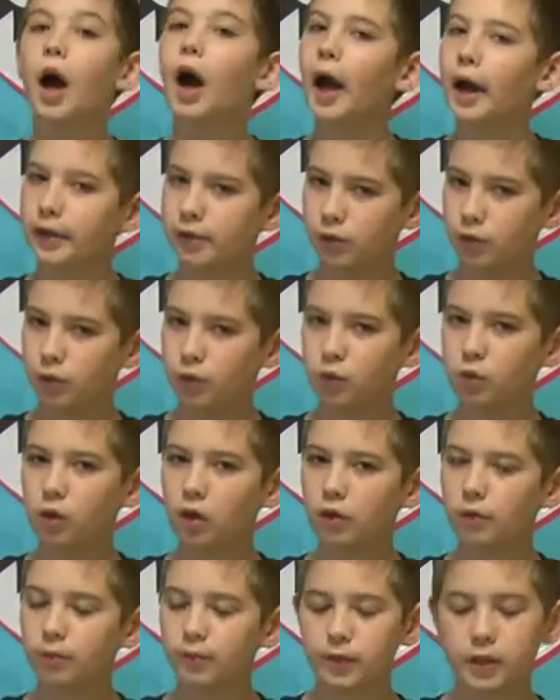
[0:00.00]
I know you
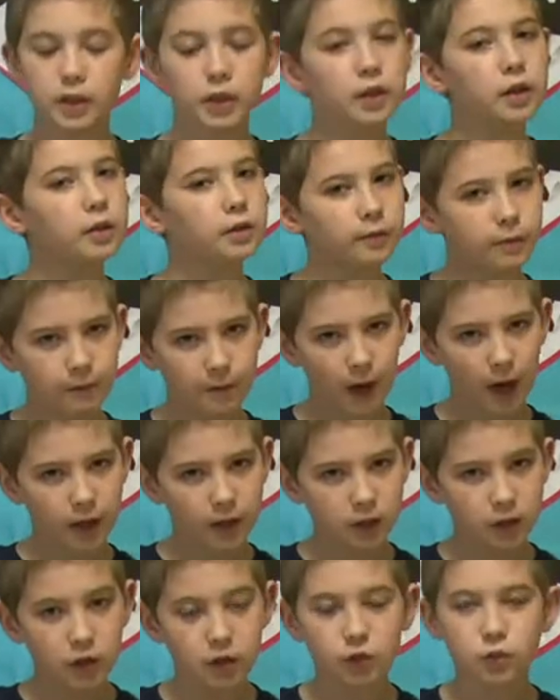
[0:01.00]
love me. In
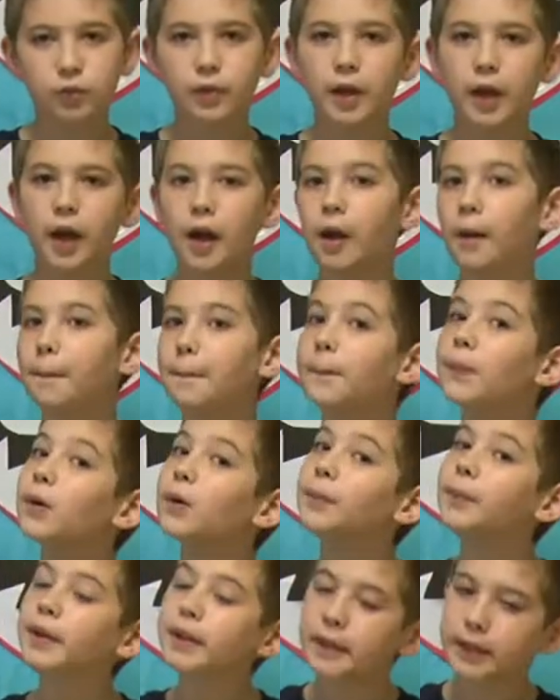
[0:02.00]
fact, you can't
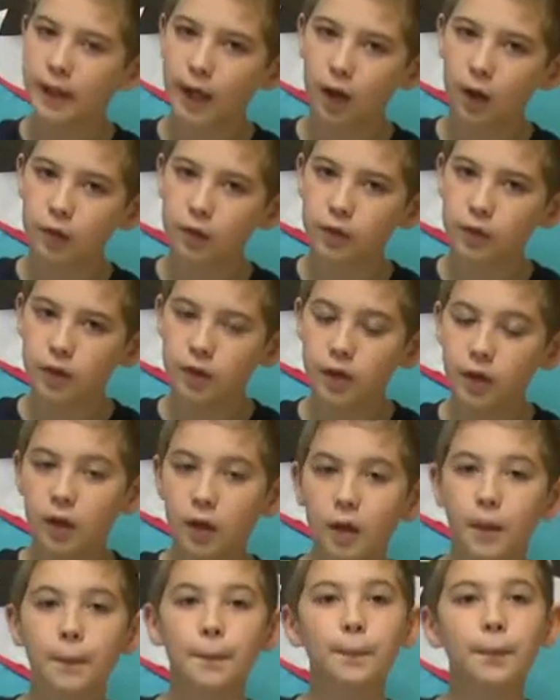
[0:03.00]
put me down.
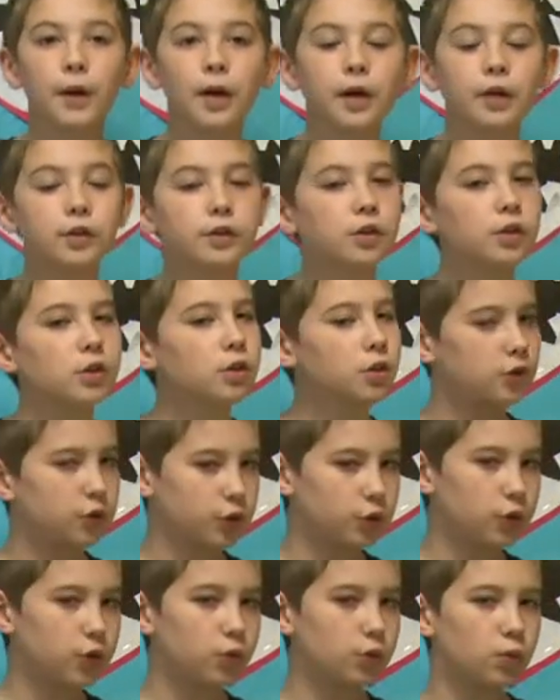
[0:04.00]
But
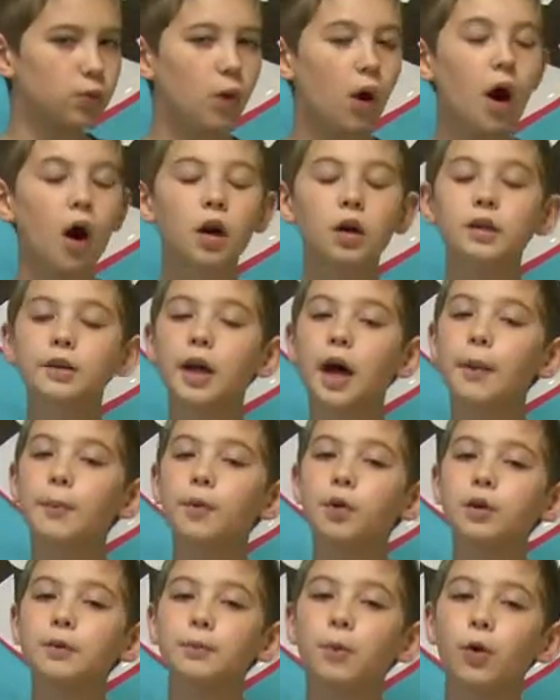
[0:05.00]
you are a lot
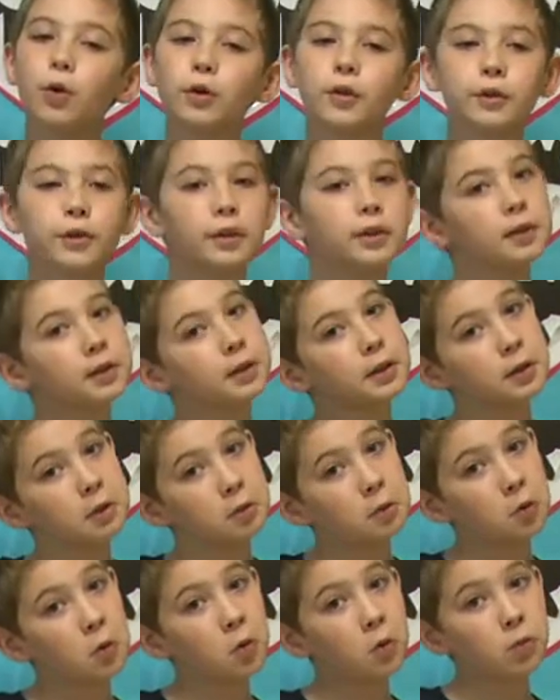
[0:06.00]
more important than
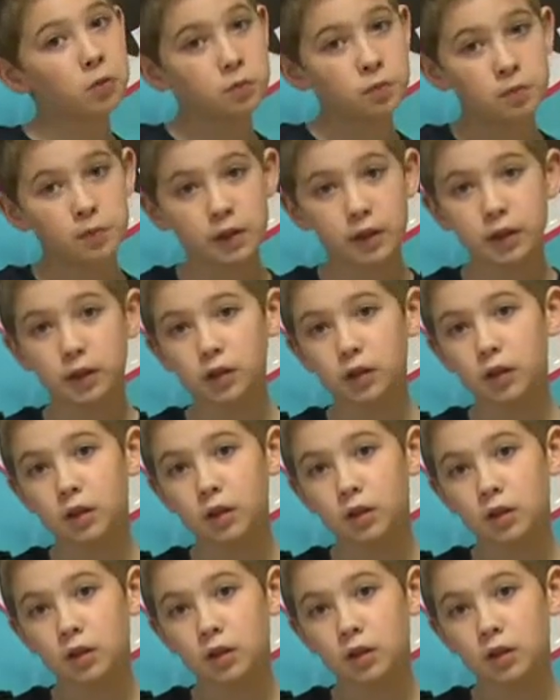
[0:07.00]
little old me.